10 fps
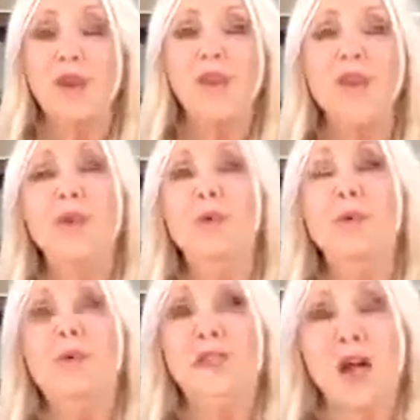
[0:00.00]
then you
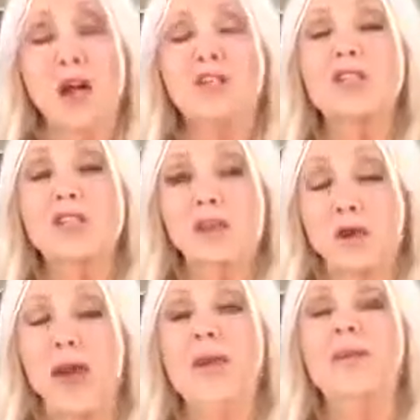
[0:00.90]
will start to
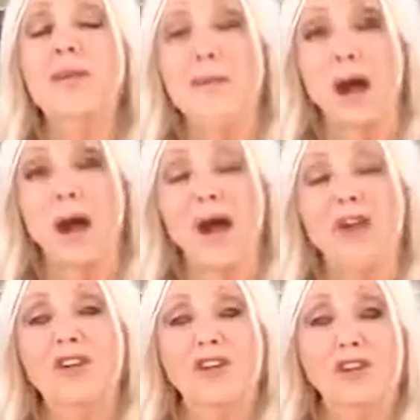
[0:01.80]
train the
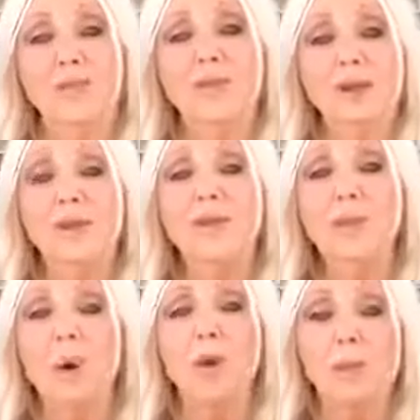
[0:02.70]
mind to be
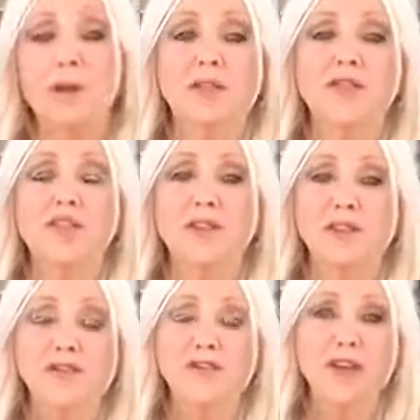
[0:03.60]
more
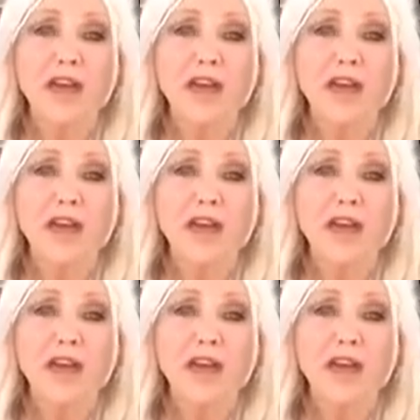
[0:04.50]
positive.